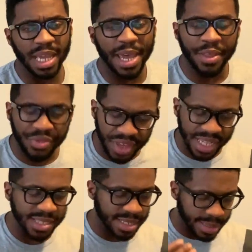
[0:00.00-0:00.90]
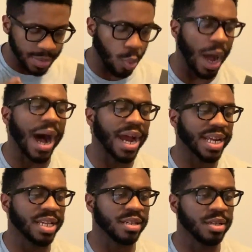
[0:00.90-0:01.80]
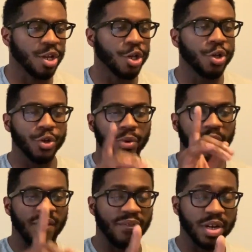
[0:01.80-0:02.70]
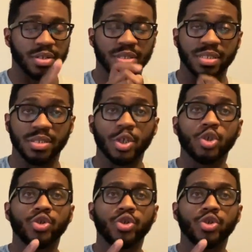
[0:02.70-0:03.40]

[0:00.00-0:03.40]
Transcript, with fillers: And this is why, first,